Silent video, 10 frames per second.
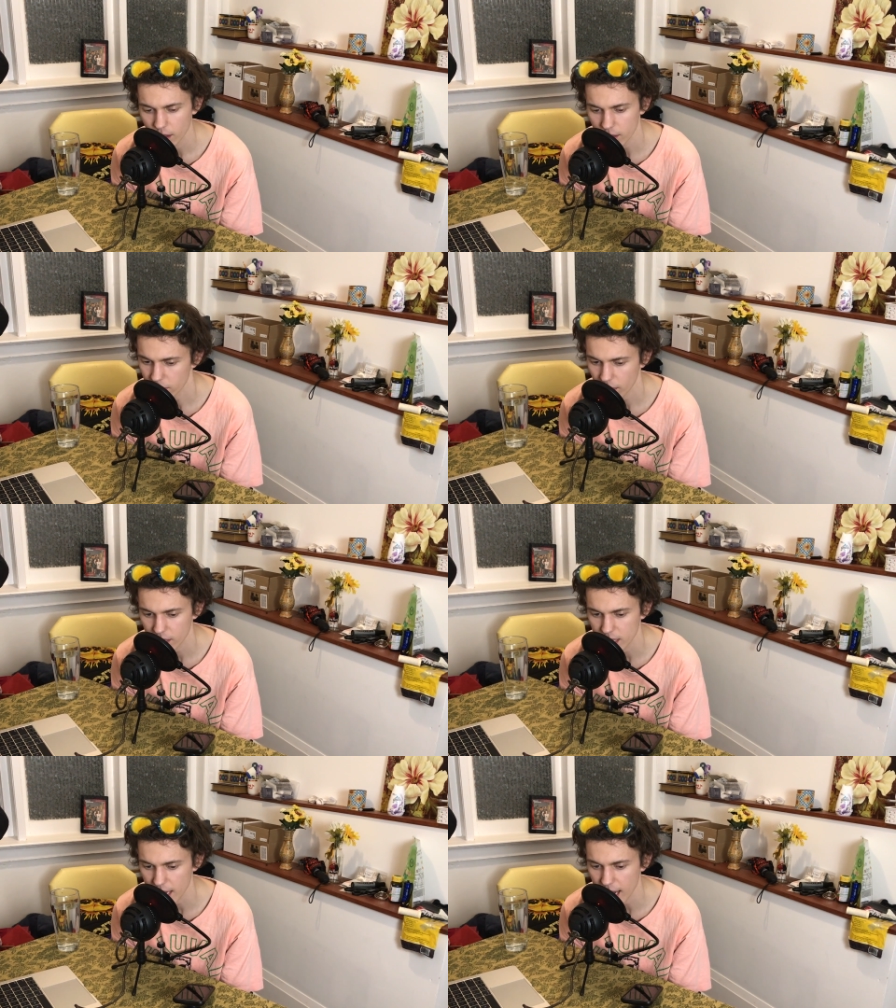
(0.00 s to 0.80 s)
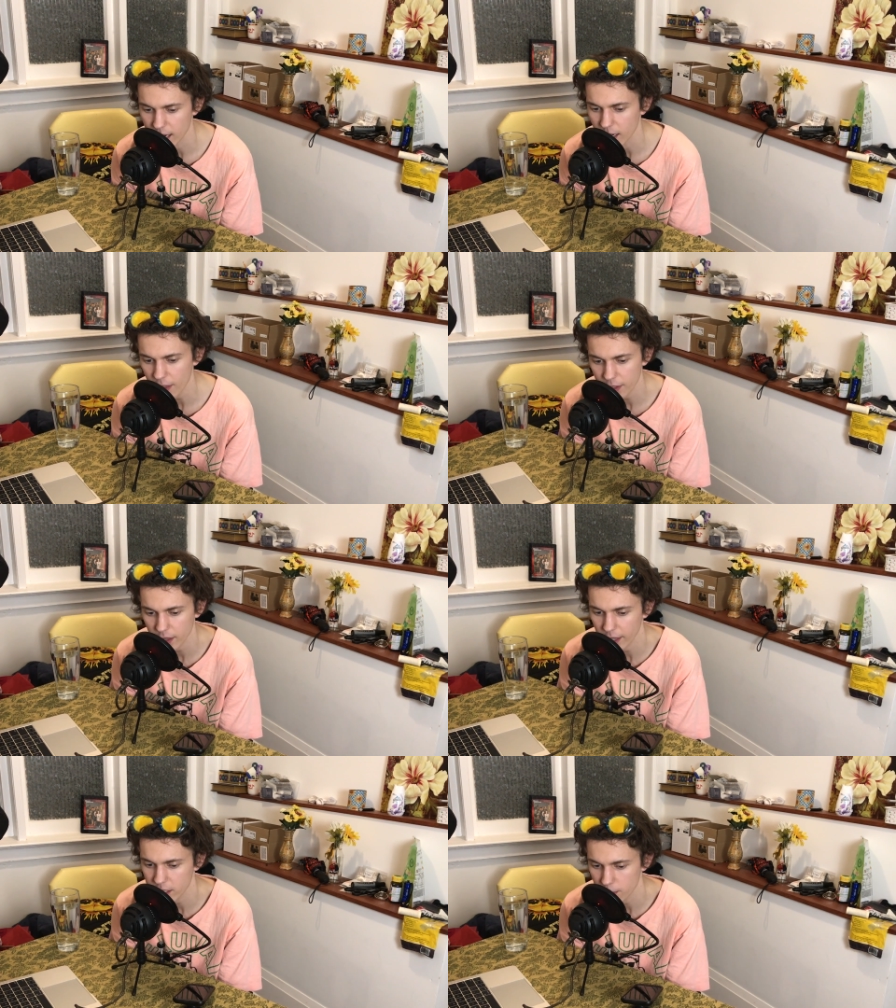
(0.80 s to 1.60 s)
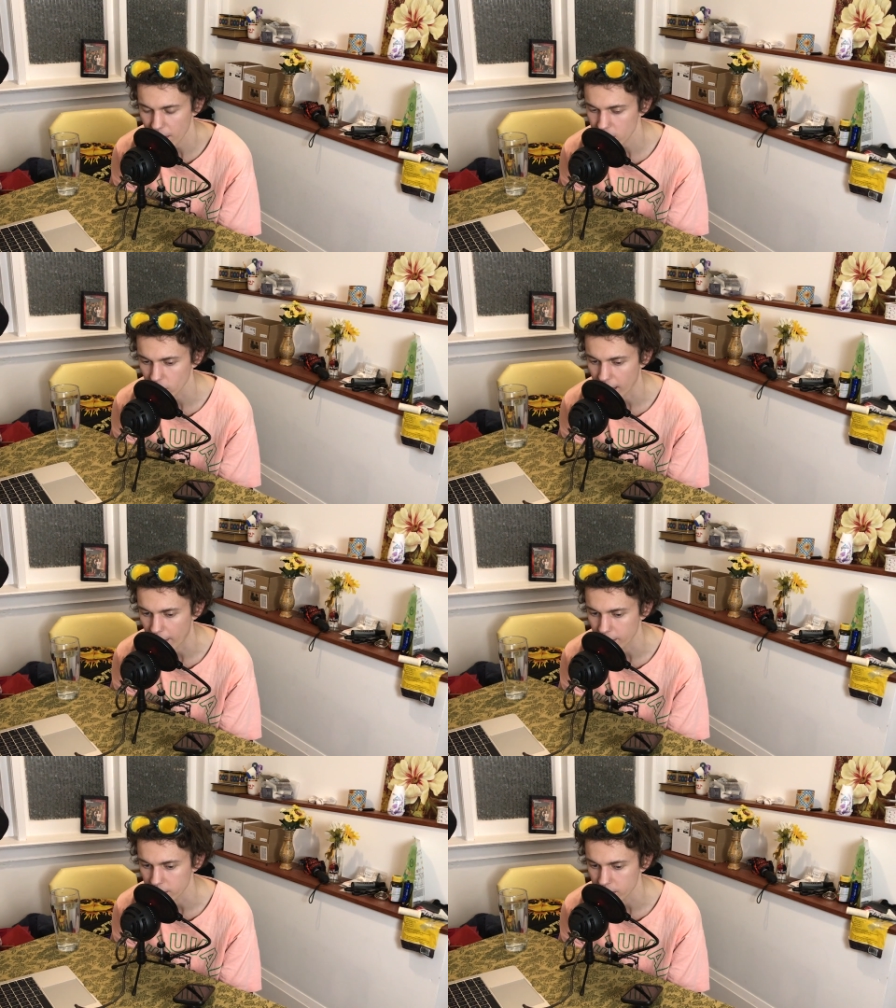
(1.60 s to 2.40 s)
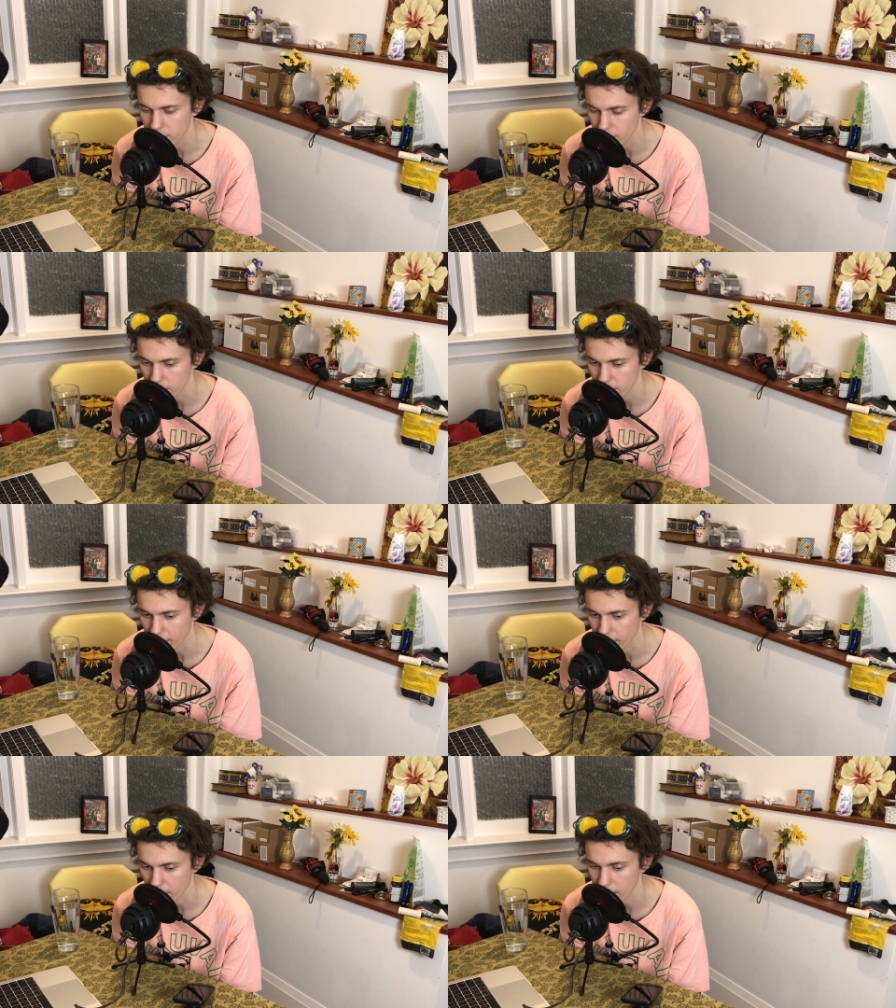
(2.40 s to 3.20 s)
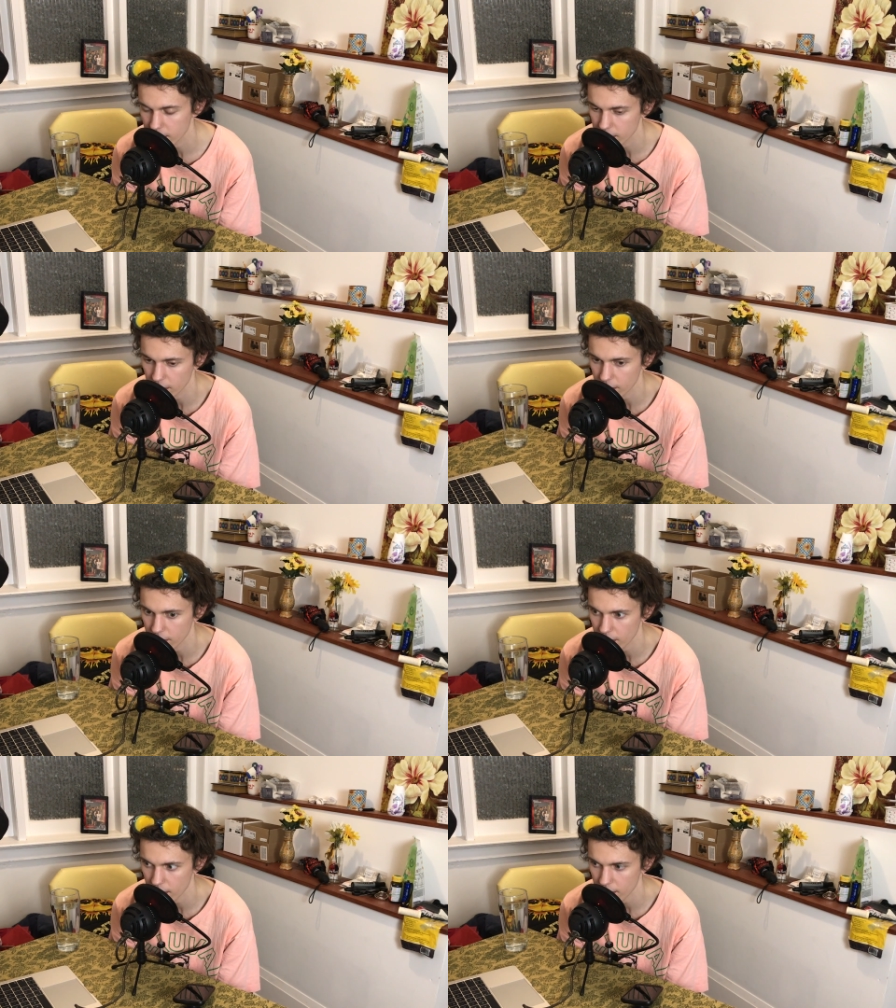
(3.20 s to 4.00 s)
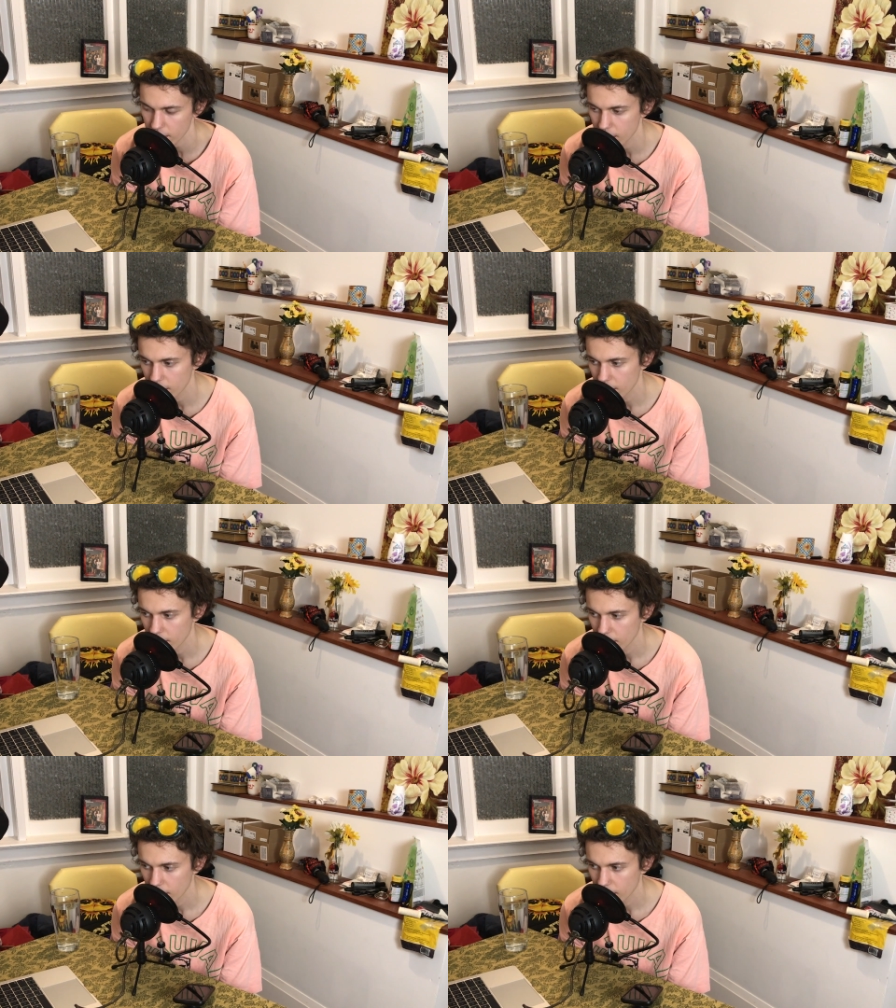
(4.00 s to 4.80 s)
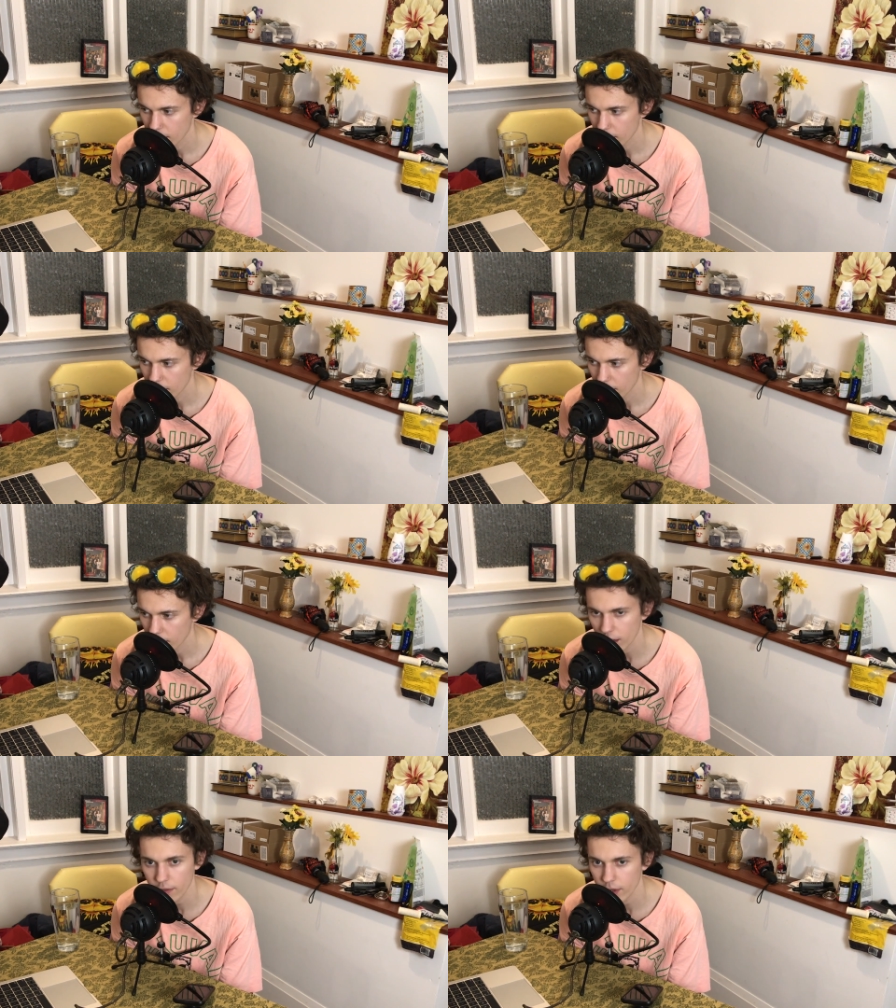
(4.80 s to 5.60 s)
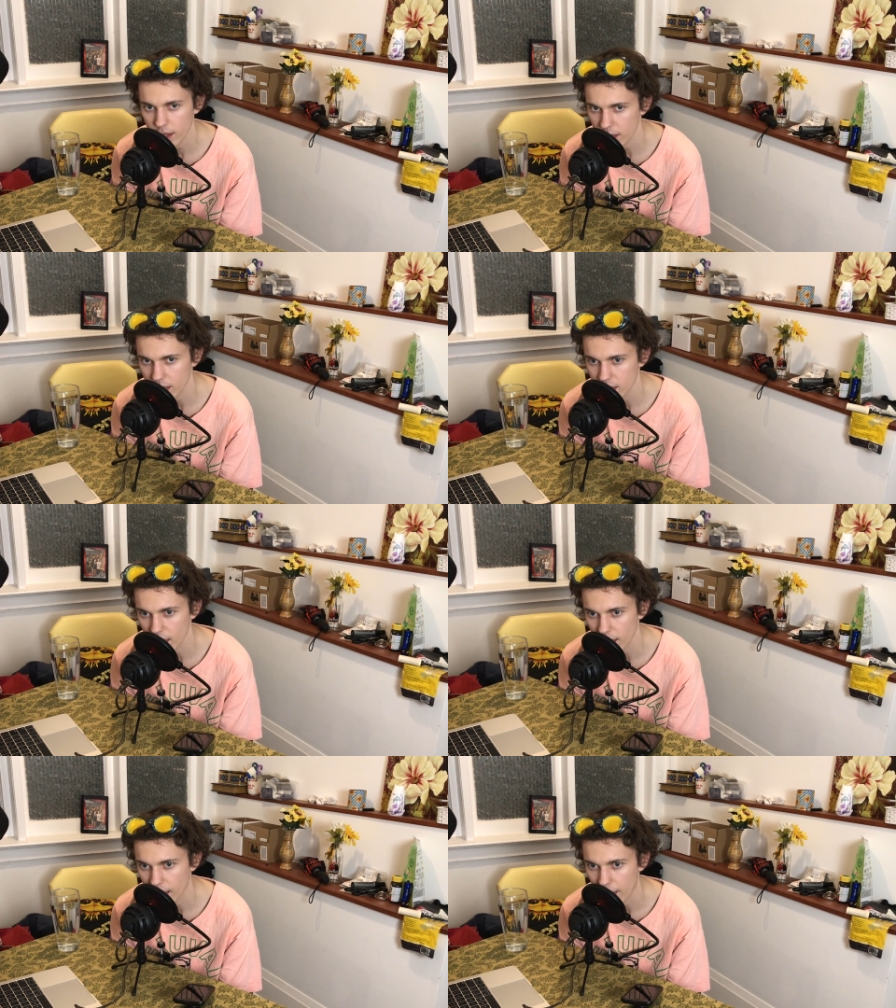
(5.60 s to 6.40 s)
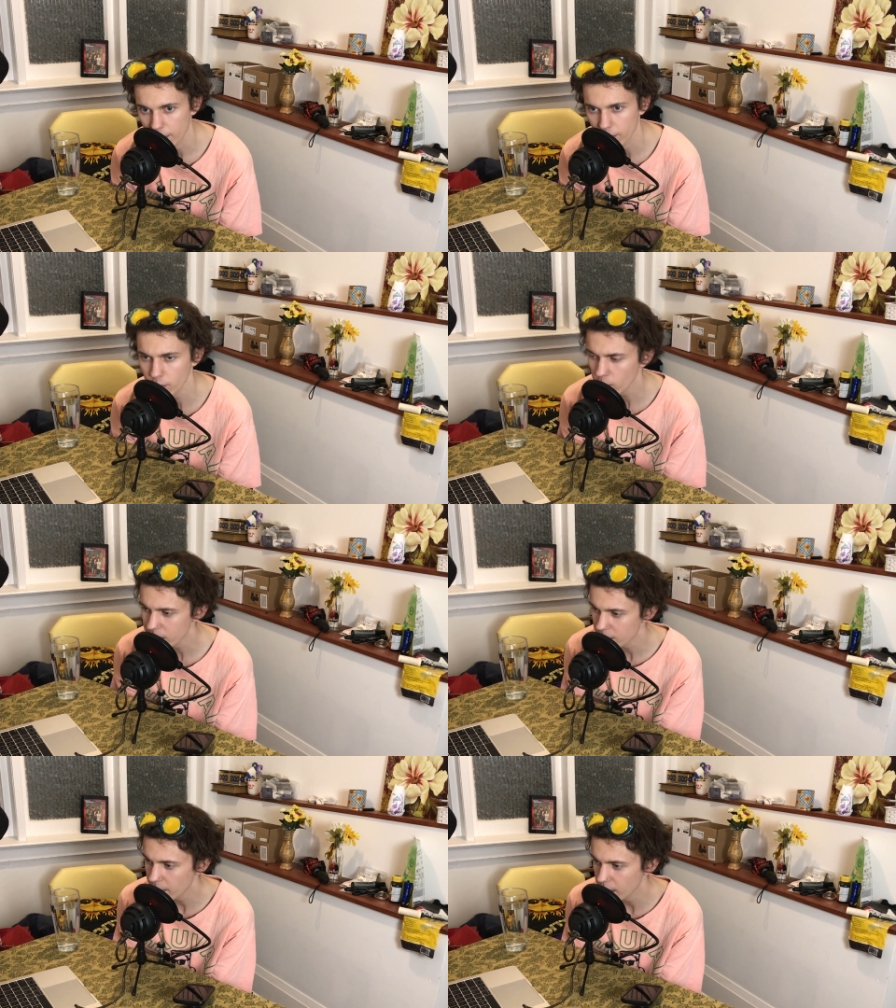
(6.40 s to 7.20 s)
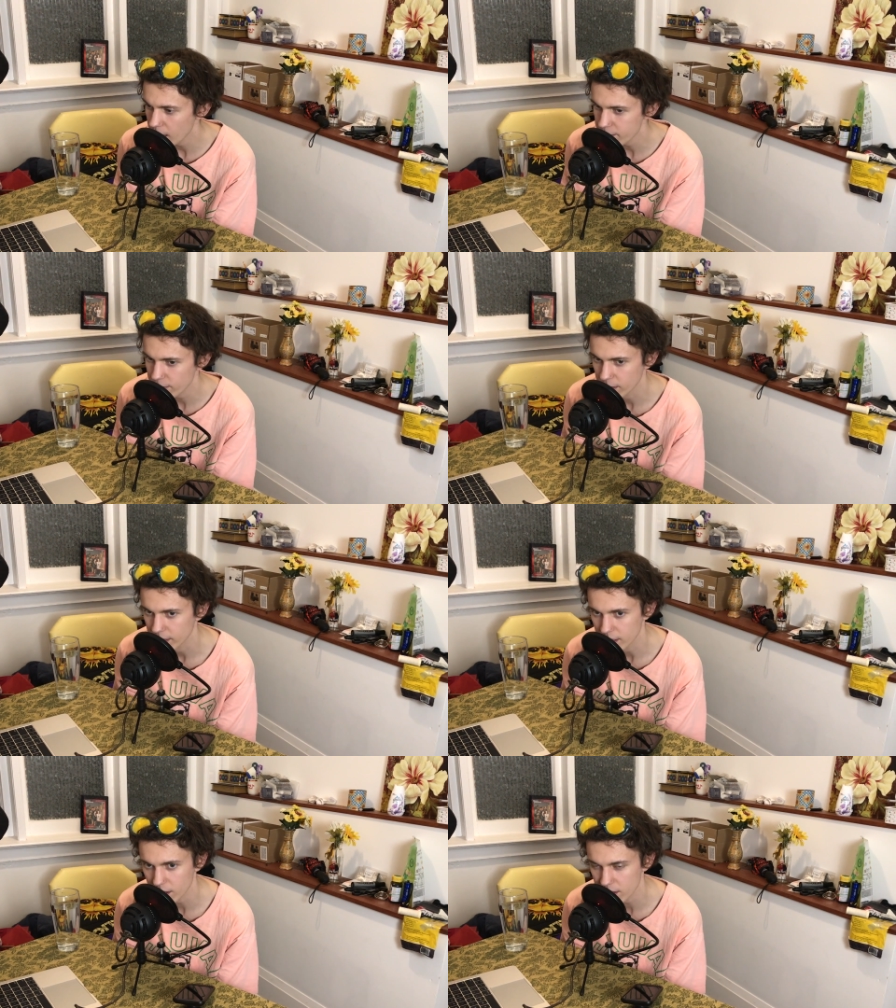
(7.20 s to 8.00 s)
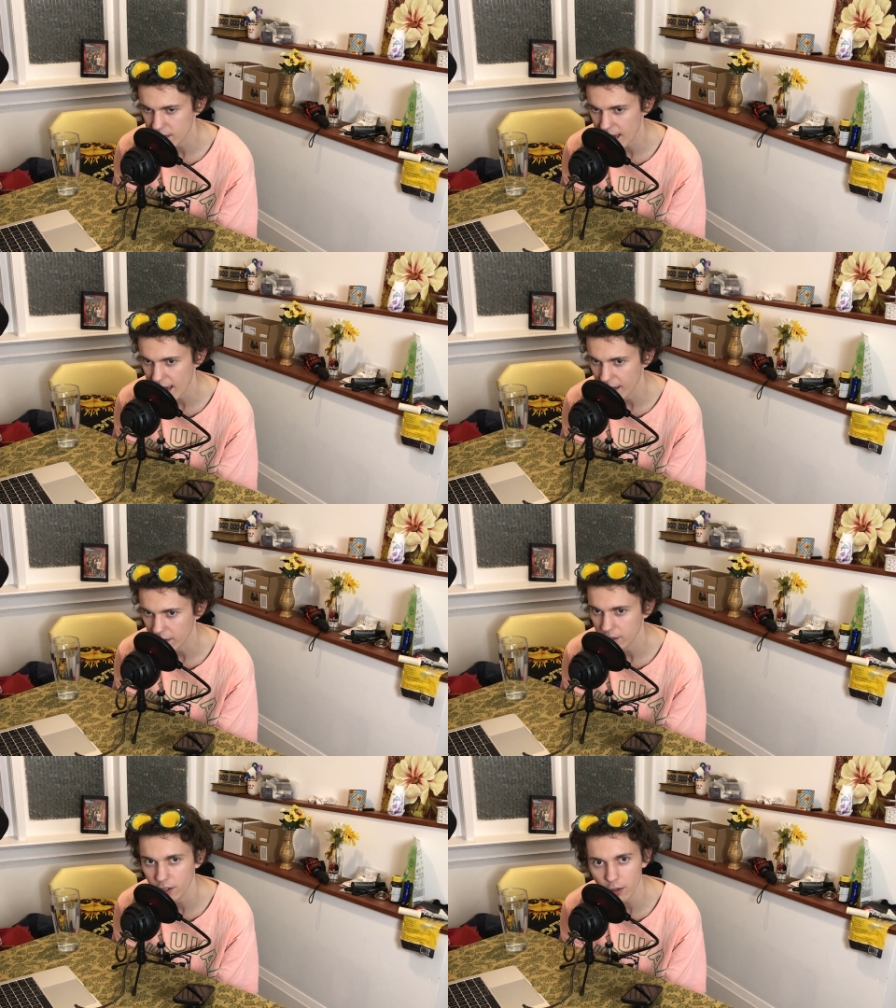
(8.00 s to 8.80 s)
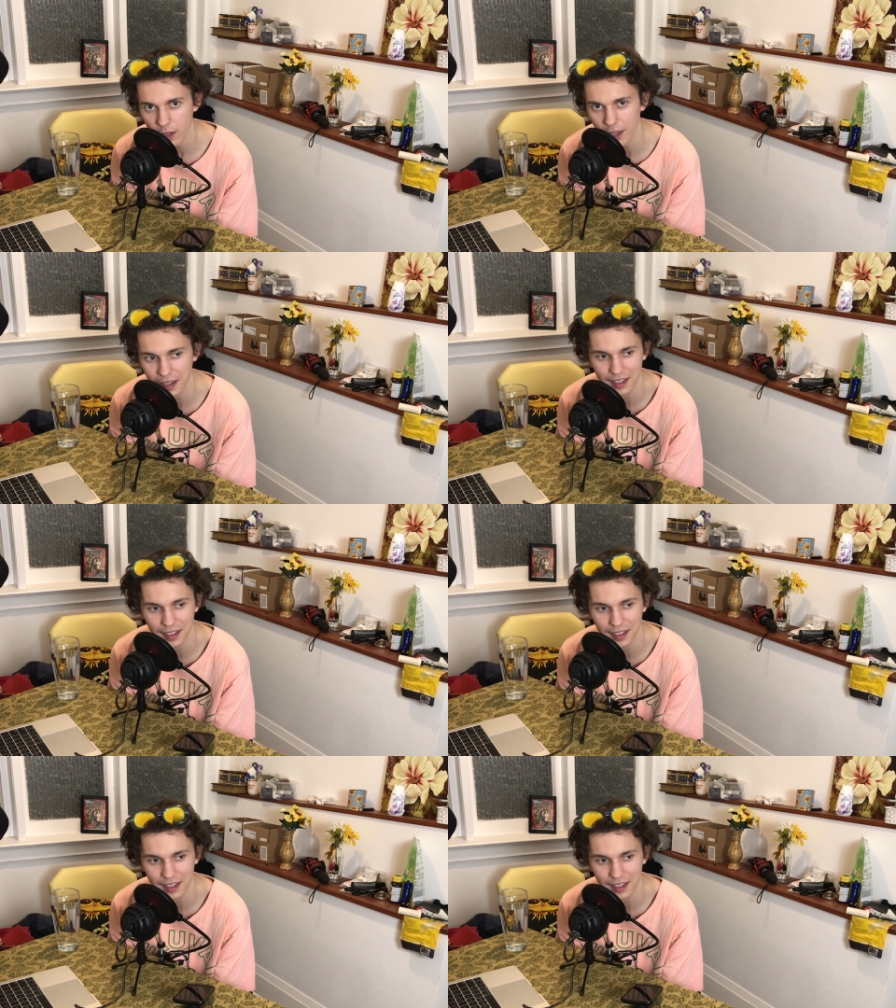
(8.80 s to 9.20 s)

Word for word: That's fucking sad. Nothing like special happens. You're just like, eh, it's another year. I don't have anything exciting happen for the rest of my life. Really, it's all sad. You know,